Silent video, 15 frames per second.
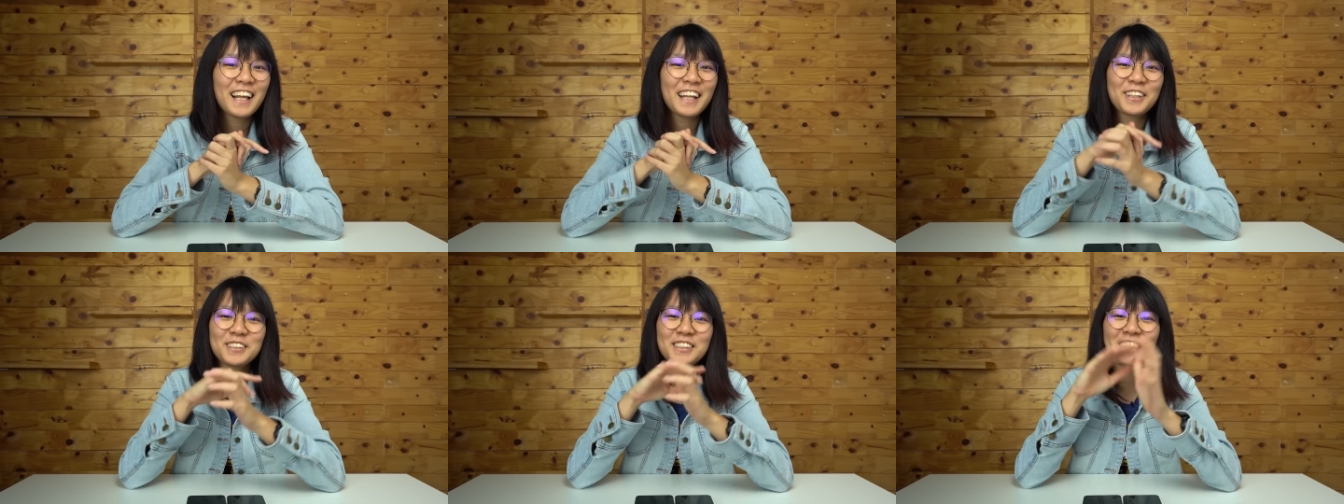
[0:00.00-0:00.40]

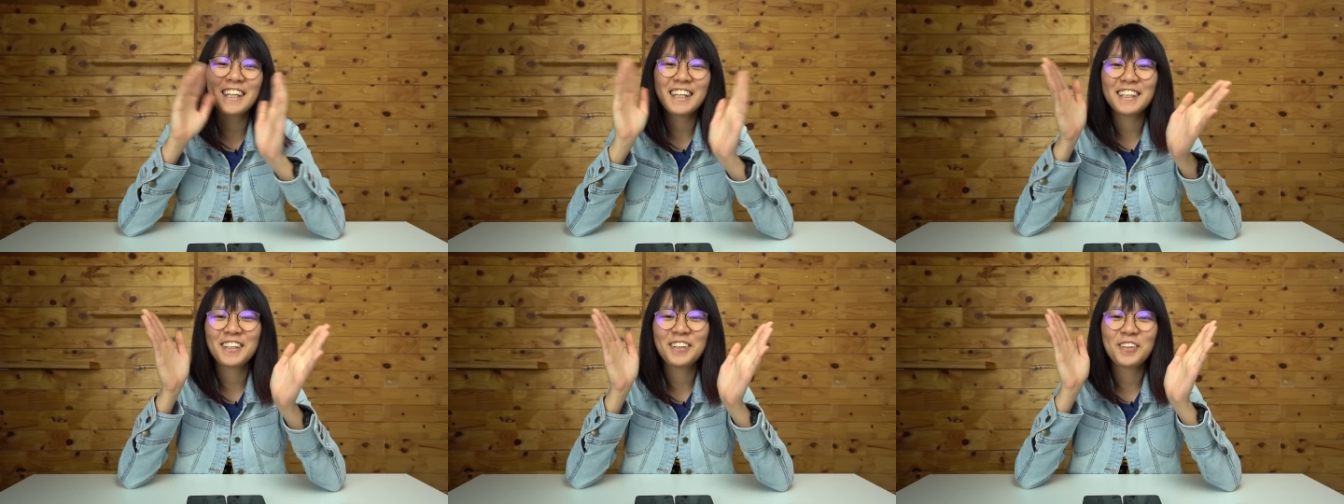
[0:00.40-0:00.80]
and also
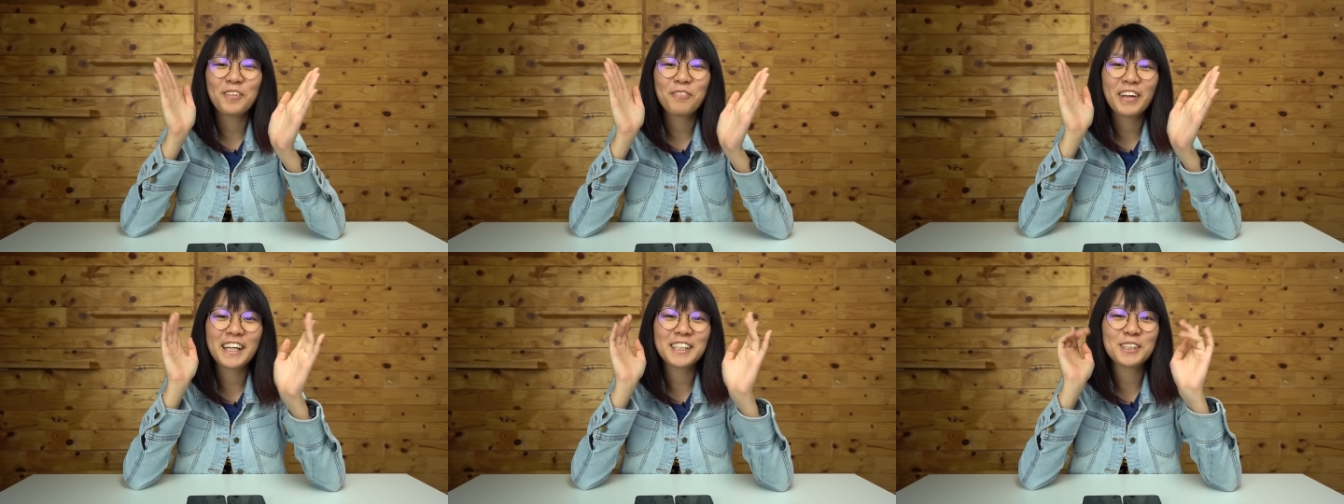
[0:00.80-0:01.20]
hit the
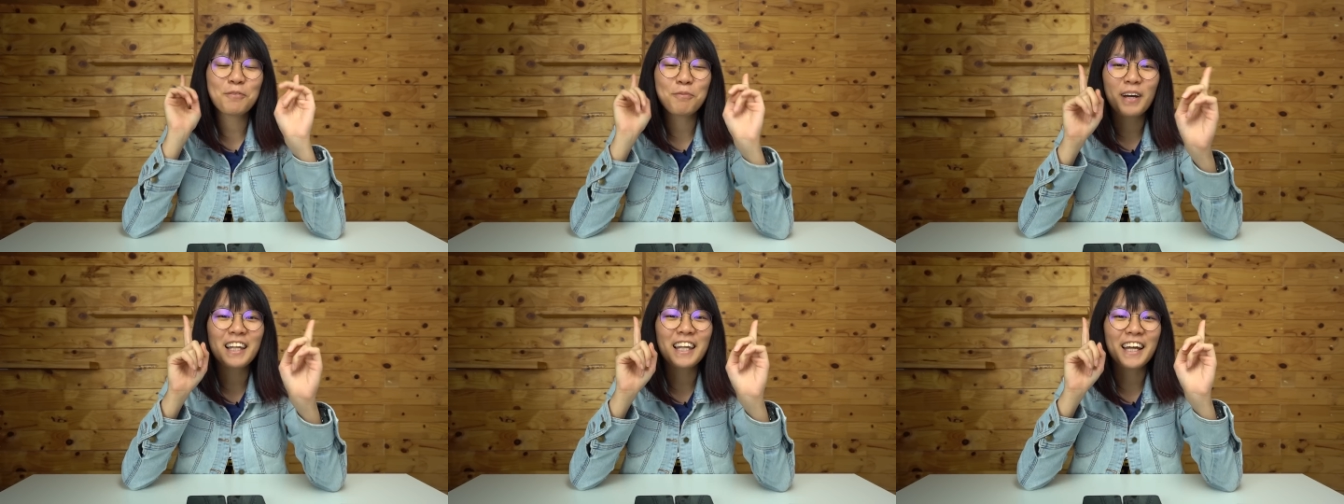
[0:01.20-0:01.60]

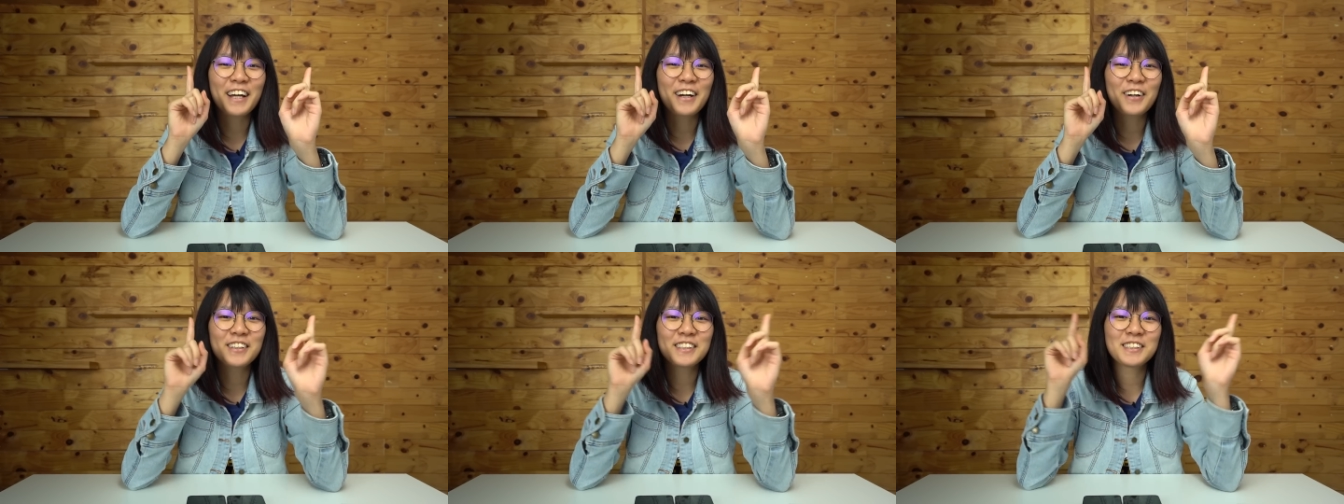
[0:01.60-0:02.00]
notification bell
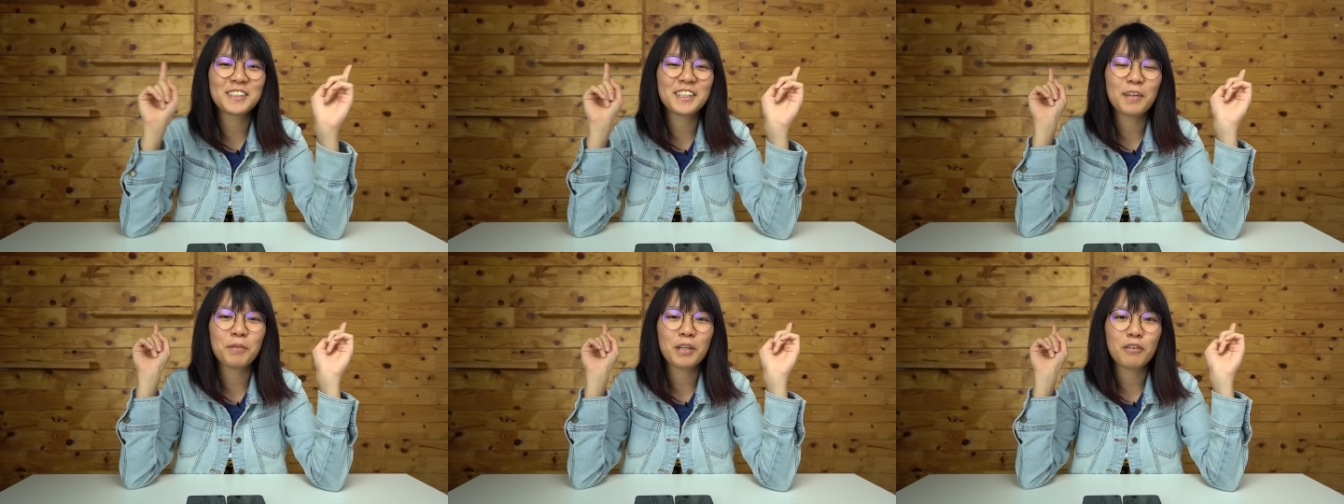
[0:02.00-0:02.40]
icon
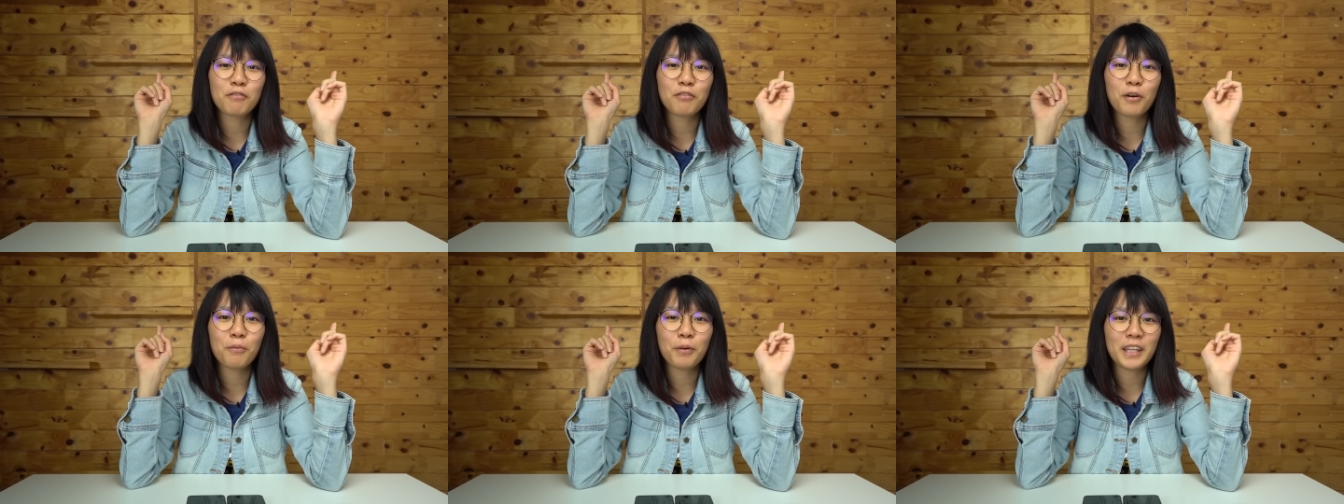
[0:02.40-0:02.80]
so that you'll be
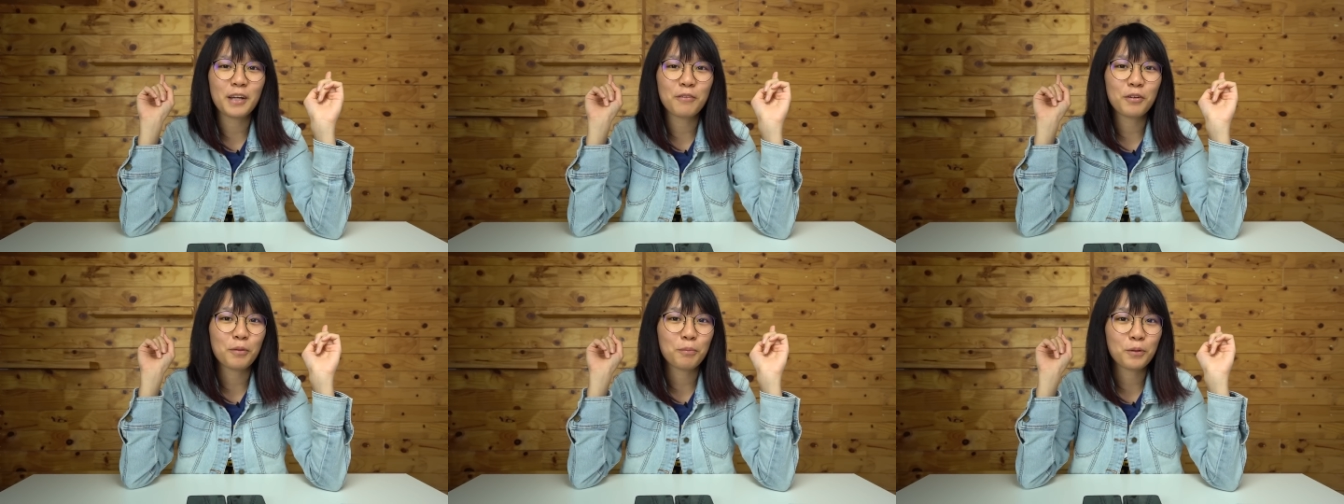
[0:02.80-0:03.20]
informed
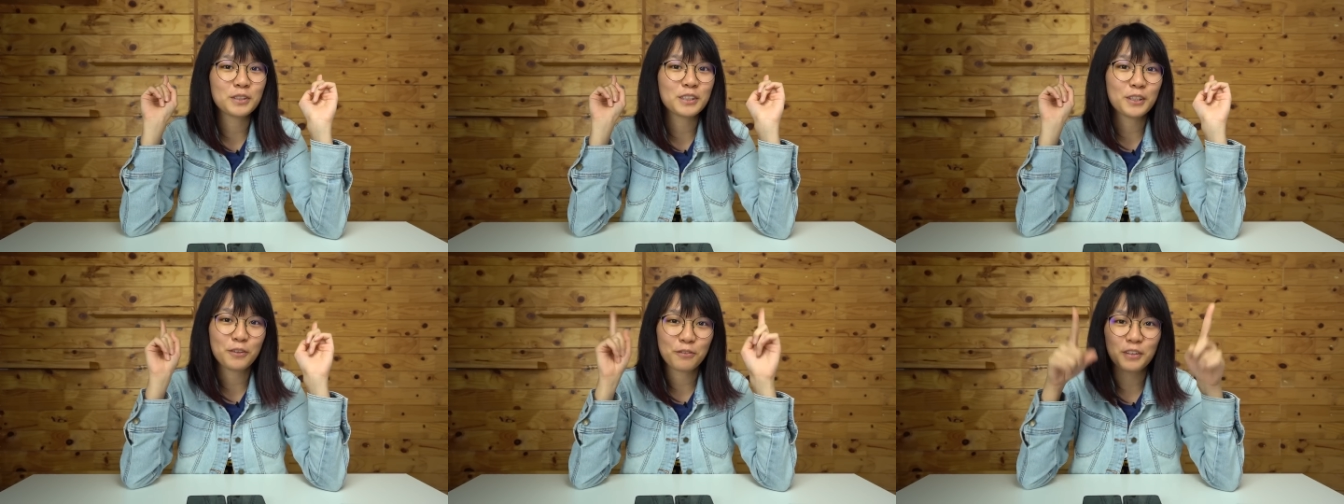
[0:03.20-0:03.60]
whenever we
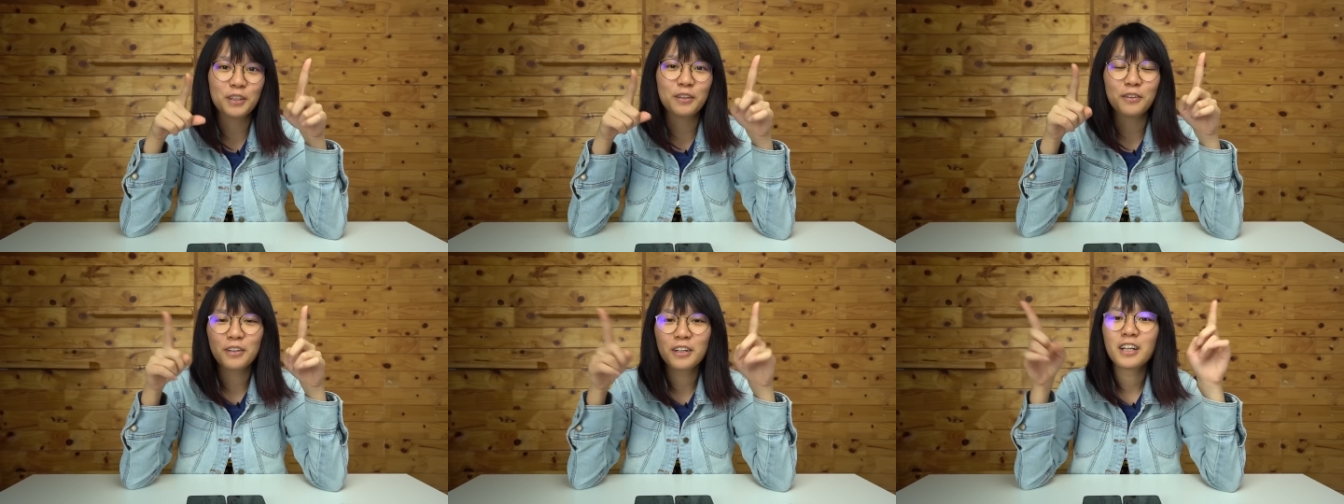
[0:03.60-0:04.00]
post a new
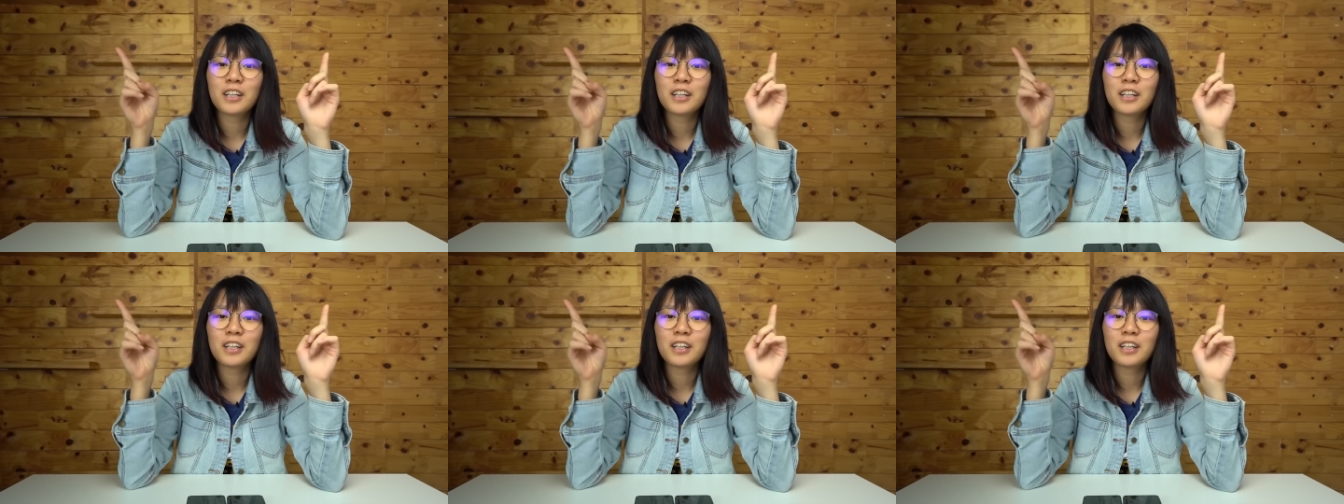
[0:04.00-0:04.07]
video.